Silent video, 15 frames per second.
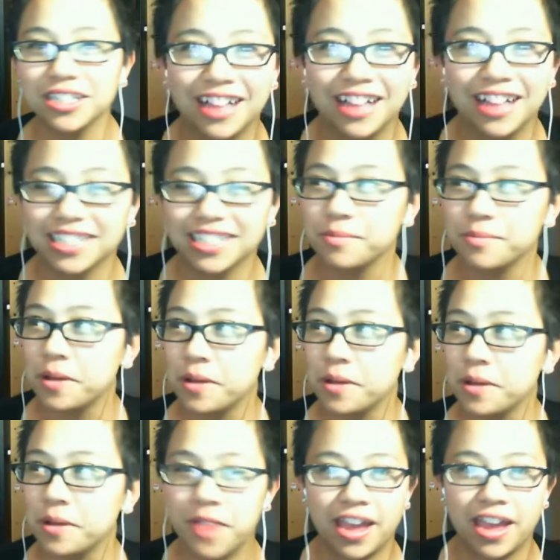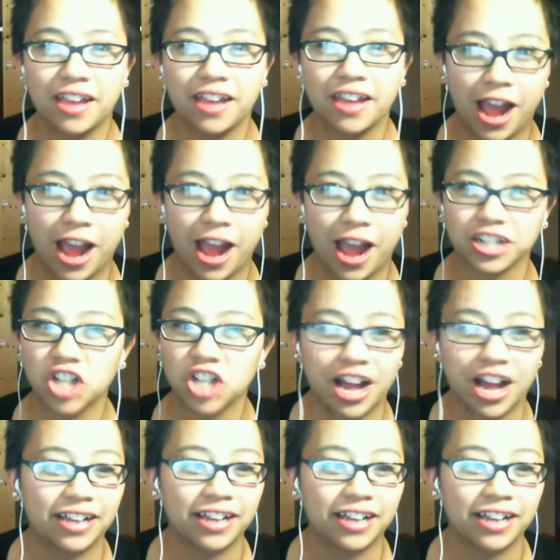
is a buffet franchise.